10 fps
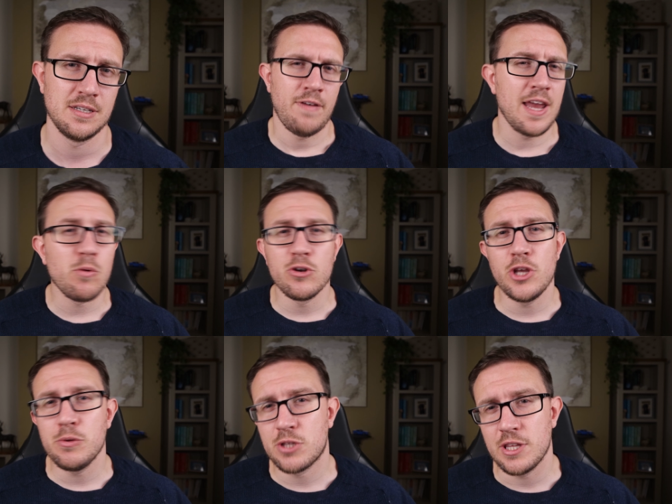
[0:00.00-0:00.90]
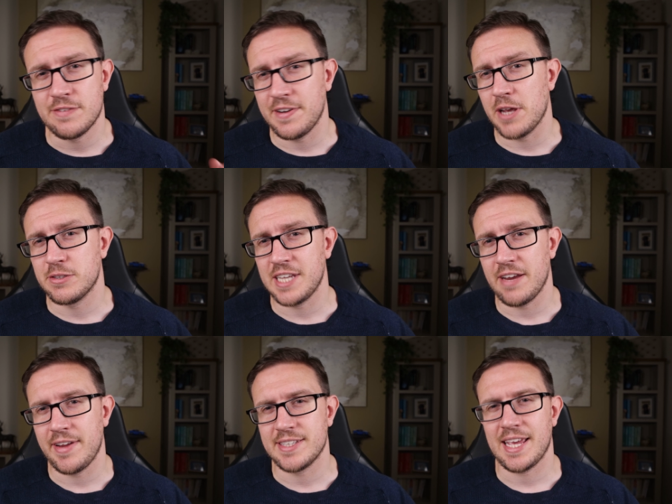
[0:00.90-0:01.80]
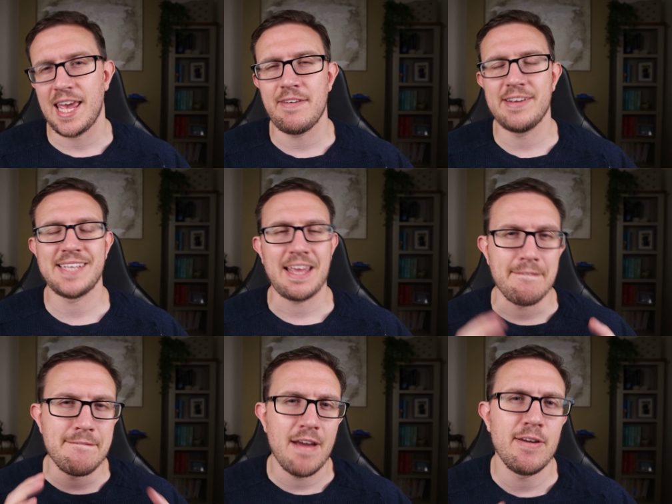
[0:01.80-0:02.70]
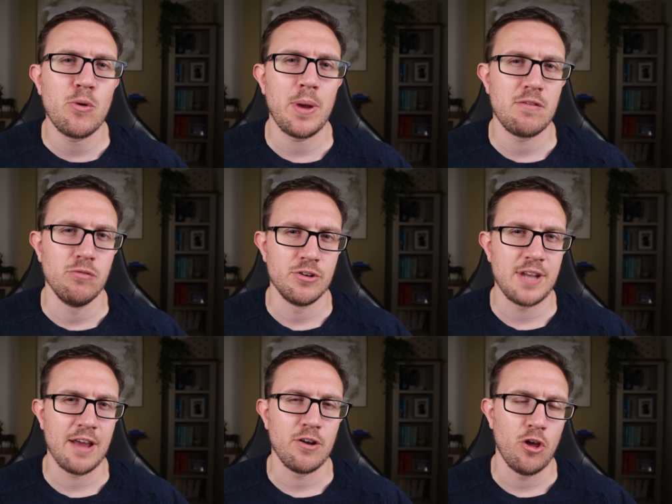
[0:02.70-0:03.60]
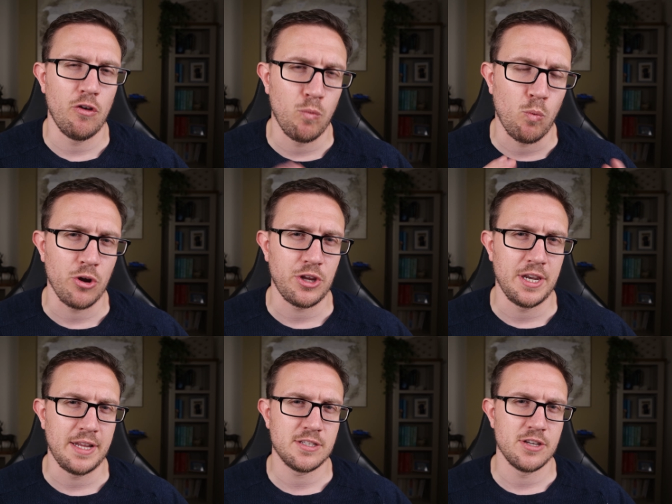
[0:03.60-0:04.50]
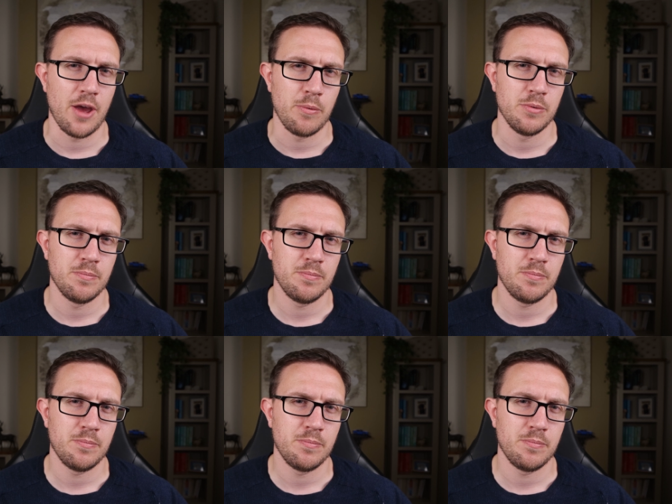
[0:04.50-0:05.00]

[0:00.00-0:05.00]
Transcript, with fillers: For anyone new to this video series, here is a very quick rundown of what you need to know.